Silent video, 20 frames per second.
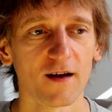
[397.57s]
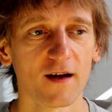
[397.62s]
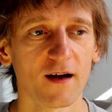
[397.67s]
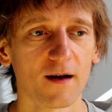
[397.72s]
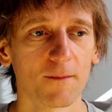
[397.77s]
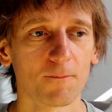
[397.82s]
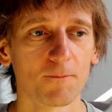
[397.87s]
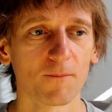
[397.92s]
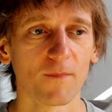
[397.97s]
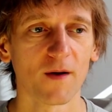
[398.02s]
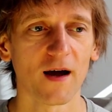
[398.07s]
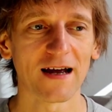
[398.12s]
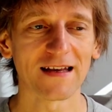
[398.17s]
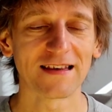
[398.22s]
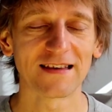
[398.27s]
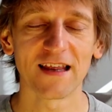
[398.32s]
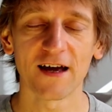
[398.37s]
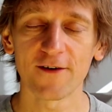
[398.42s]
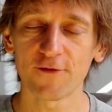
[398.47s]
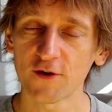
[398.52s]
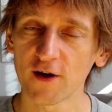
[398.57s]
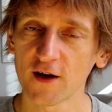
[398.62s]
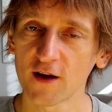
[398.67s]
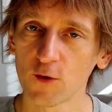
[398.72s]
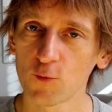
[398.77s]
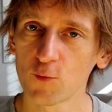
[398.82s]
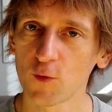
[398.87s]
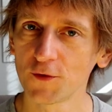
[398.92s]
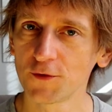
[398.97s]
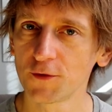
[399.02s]
Um, I
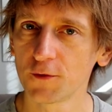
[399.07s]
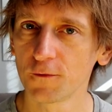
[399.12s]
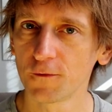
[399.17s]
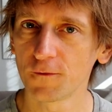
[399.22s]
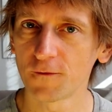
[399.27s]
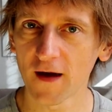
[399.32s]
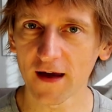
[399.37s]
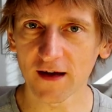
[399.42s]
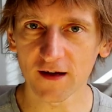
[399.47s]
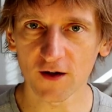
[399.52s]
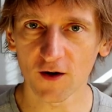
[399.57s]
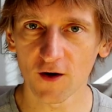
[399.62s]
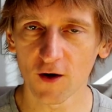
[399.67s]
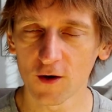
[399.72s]
definitely want to thank